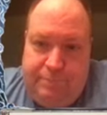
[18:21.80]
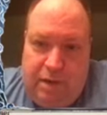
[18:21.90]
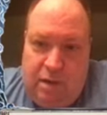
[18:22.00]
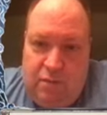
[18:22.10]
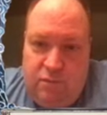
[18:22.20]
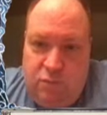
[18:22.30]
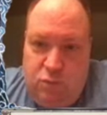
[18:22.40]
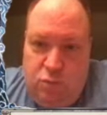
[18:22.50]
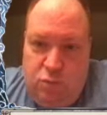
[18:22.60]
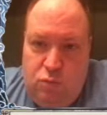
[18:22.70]
if
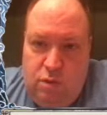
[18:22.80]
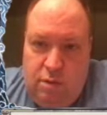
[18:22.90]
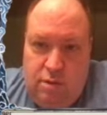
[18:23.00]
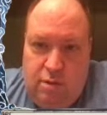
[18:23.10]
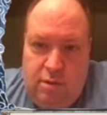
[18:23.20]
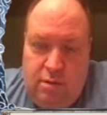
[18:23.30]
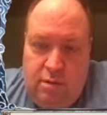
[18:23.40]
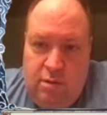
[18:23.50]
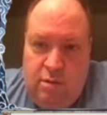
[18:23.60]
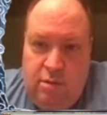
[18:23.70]
you
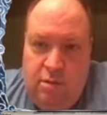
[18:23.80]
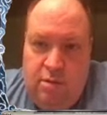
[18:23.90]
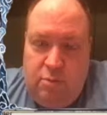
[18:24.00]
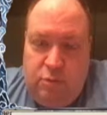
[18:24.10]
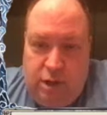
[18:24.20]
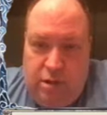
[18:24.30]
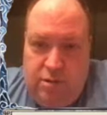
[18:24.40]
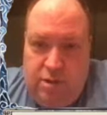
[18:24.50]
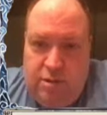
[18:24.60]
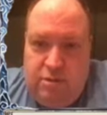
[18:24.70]
play
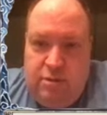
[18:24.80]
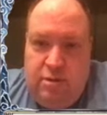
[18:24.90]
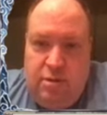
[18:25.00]
this,